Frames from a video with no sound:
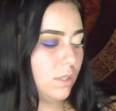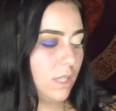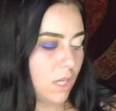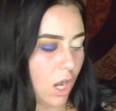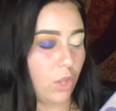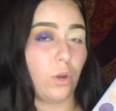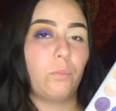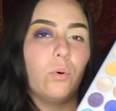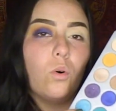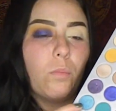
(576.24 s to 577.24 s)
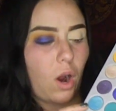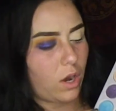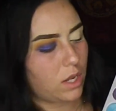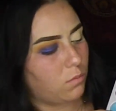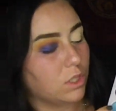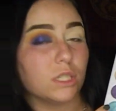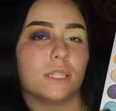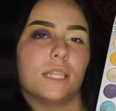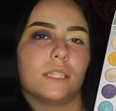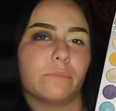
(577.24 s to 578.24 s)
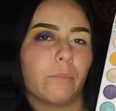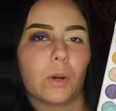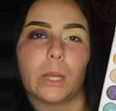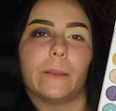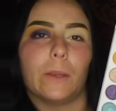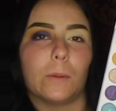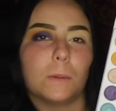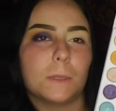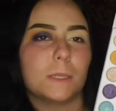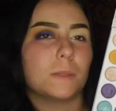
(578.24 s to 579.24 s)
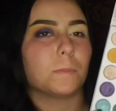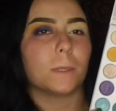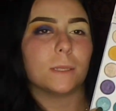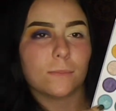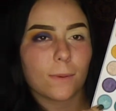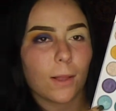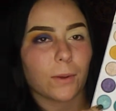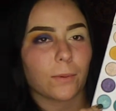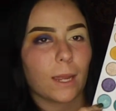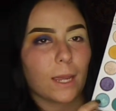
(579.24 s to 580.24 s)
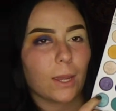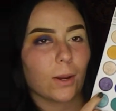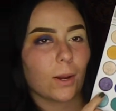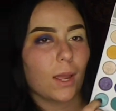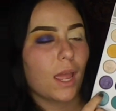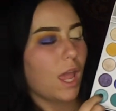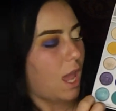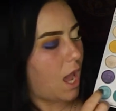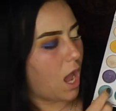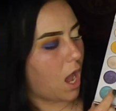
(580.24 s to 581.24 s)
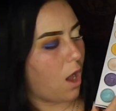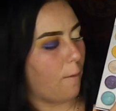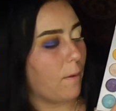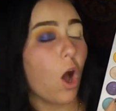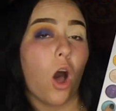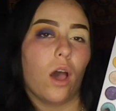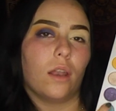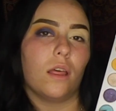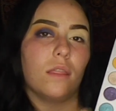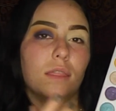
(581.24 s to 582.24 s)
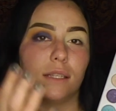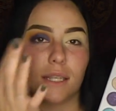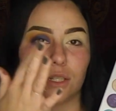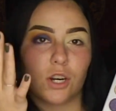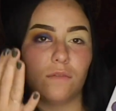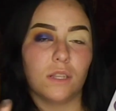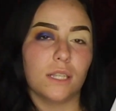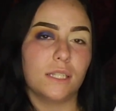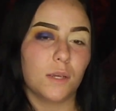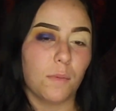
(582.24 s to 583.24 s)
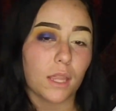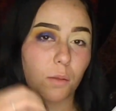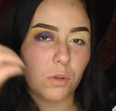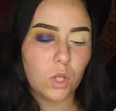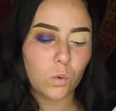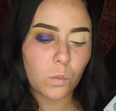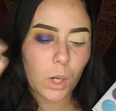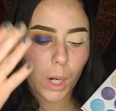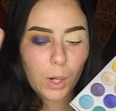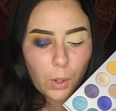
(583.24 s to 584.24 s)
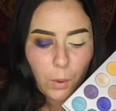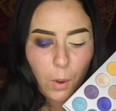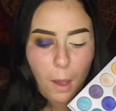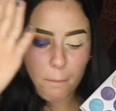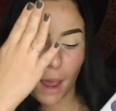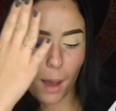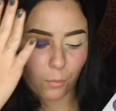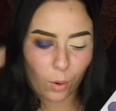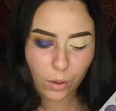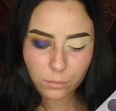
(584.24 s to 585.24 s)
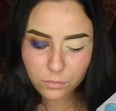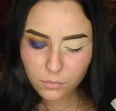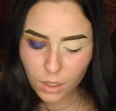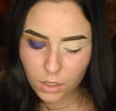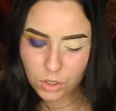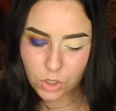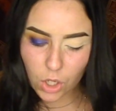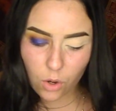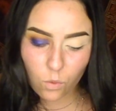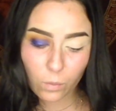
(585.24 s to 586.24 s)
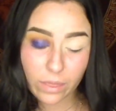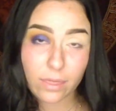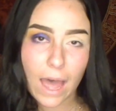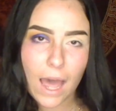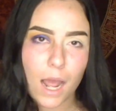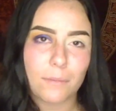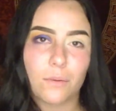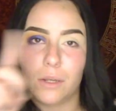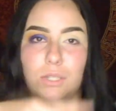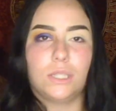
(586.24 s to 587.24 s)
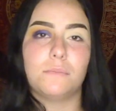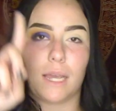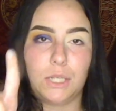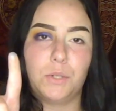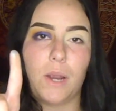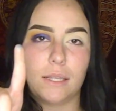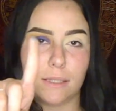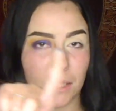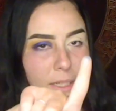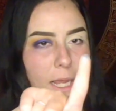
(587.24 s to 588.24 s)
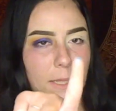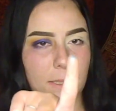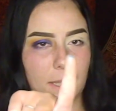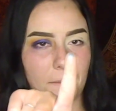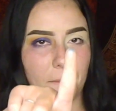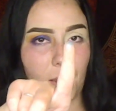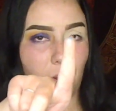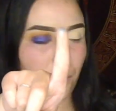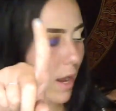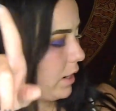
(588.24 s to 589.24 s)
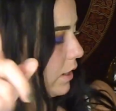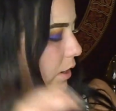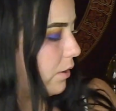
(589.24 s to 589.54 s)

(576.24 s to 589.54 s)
the color Pool Party, which is this pretty little spritz color right here, um, on the center of the lid to make the blue pop more. So with that, I'm going to use my trusty, dusty finger right here.